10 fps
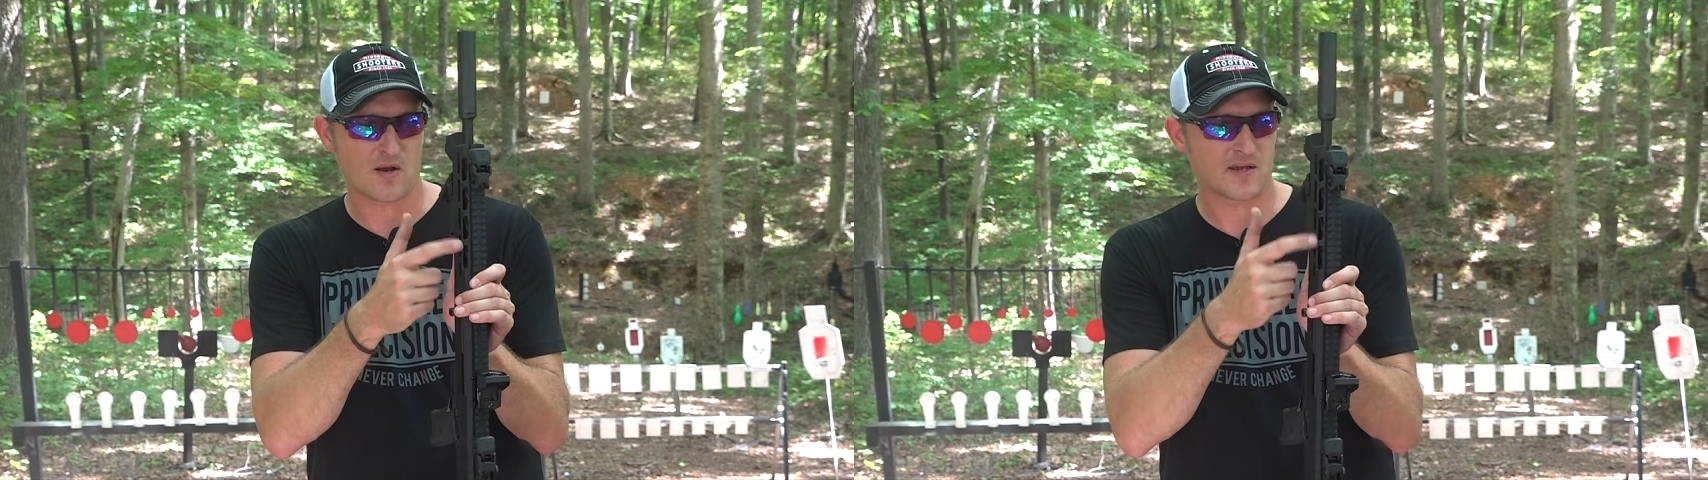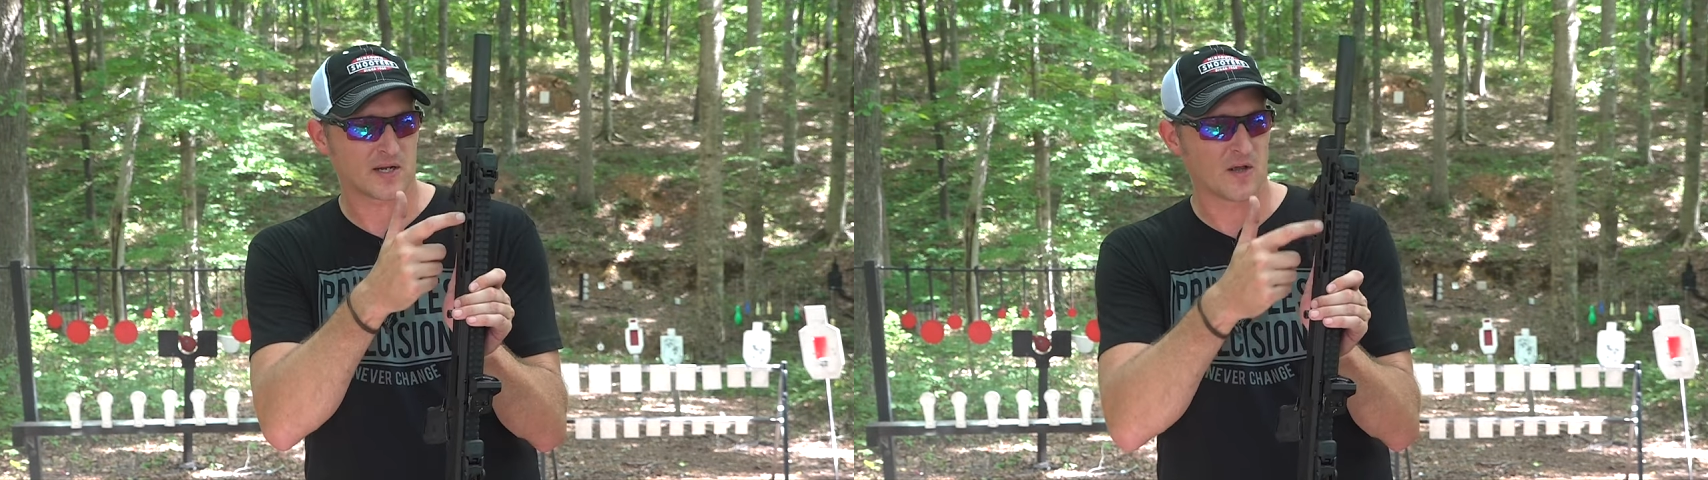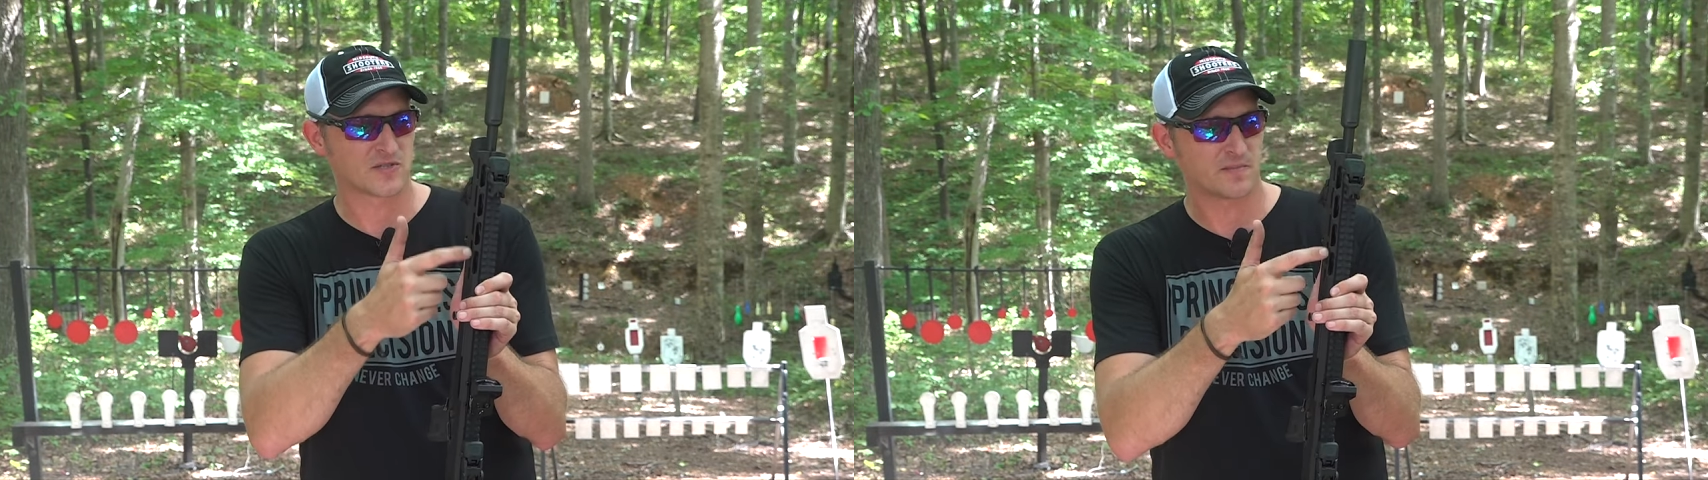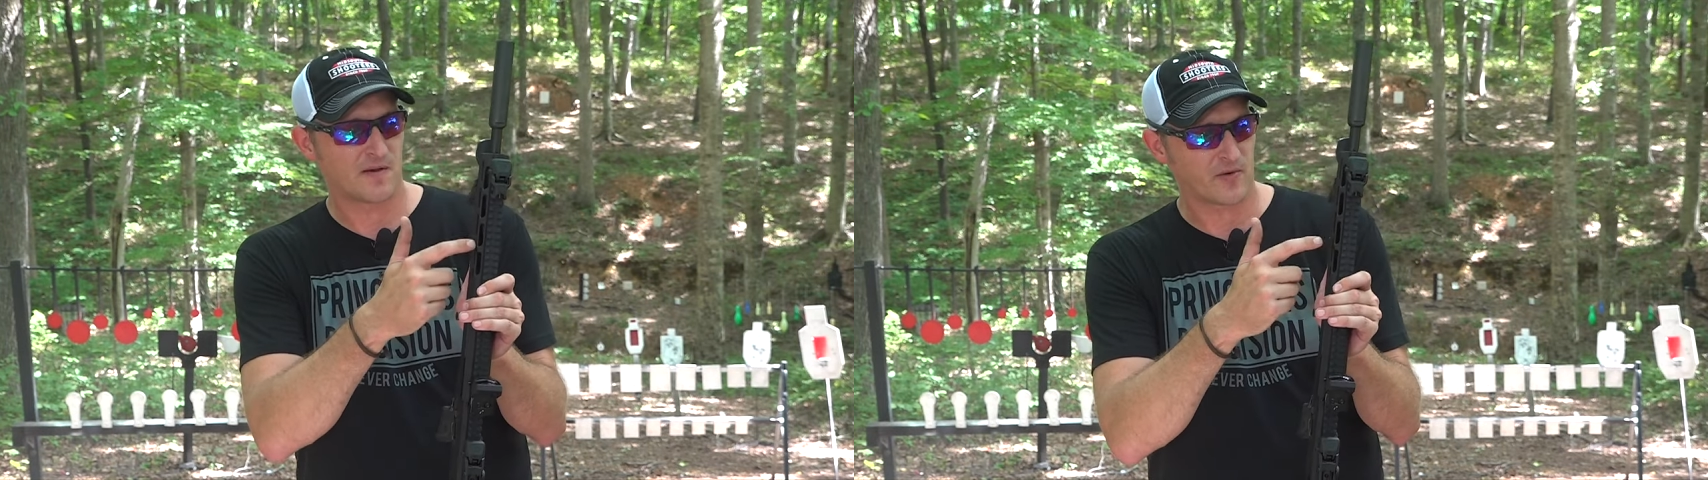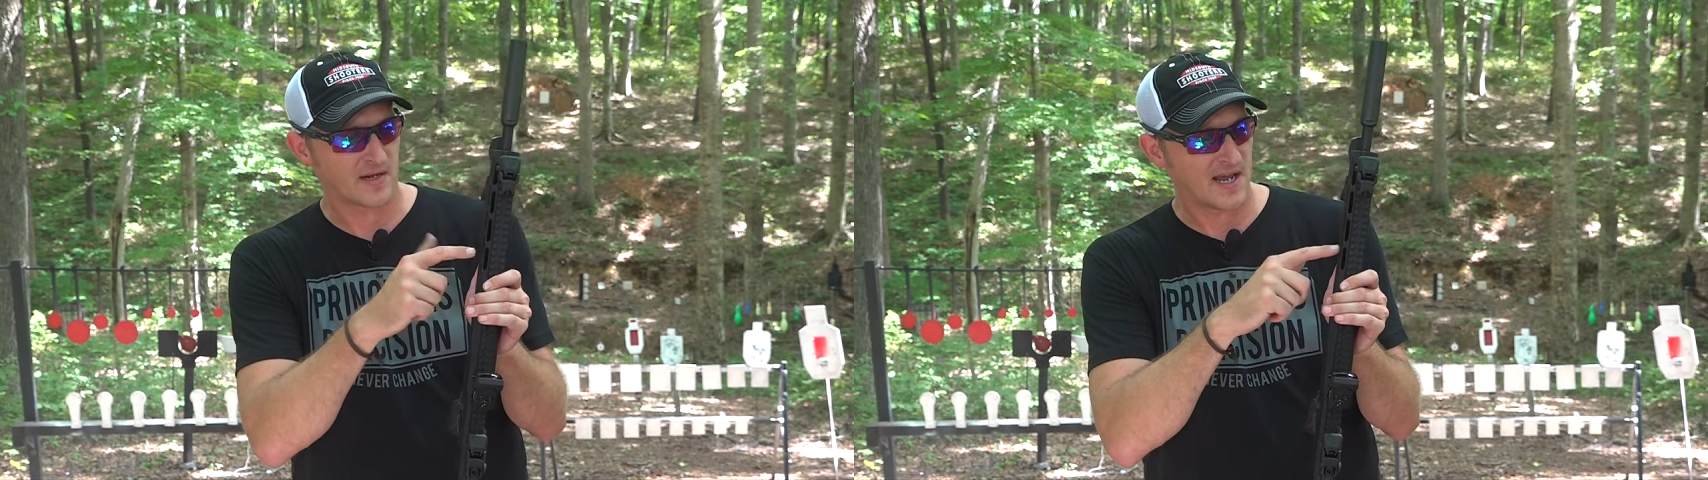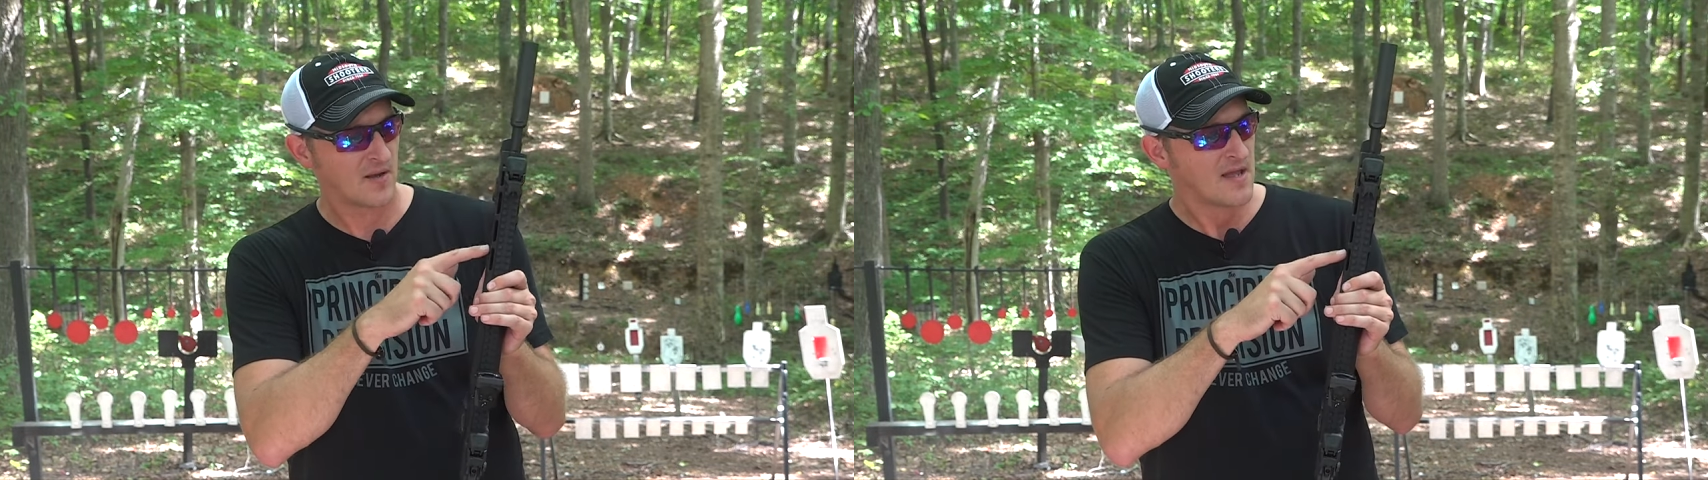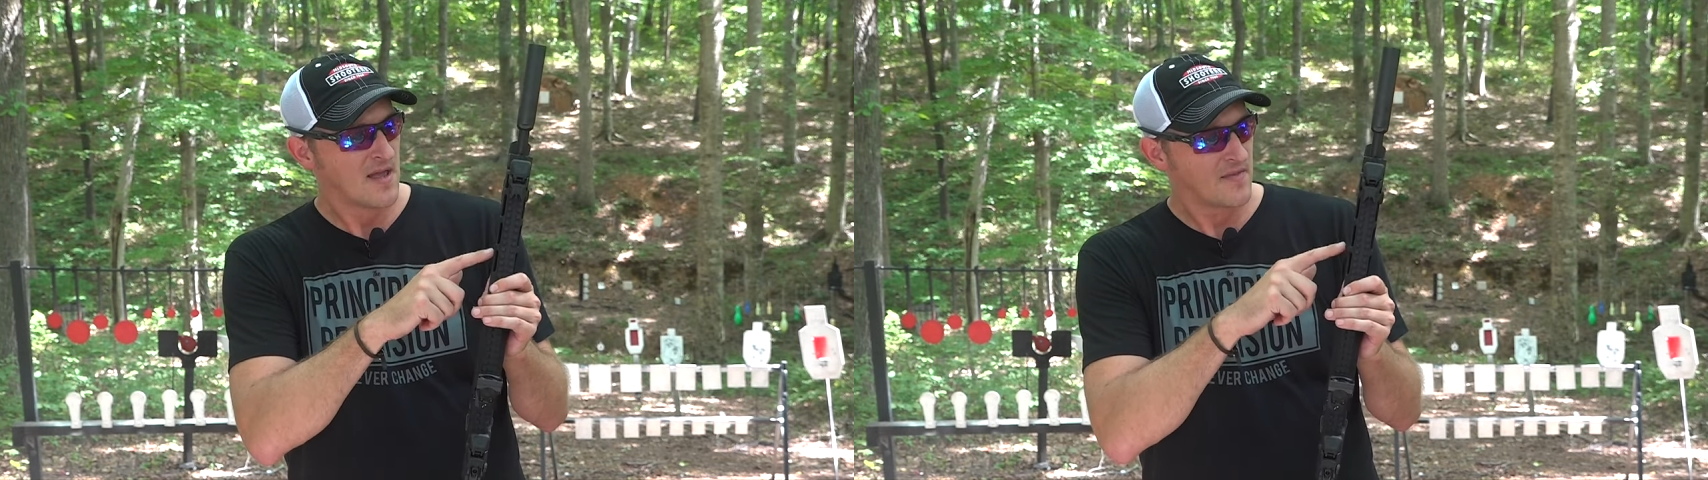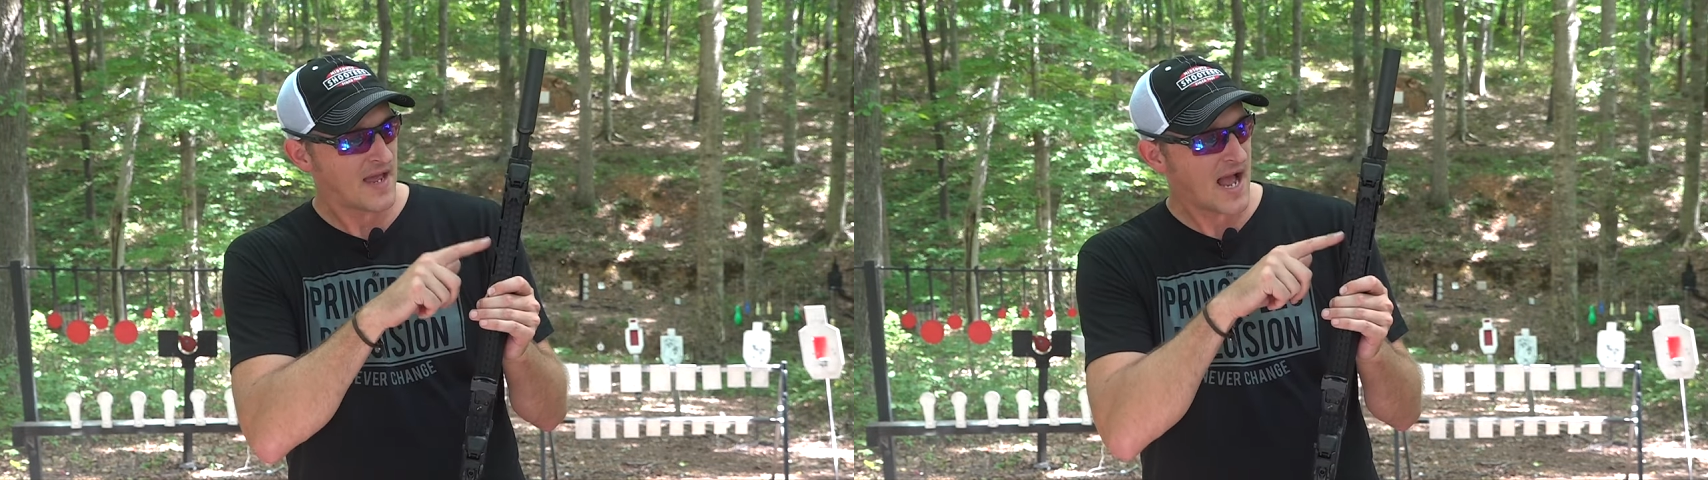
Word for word: I'll get a close up of it right now. They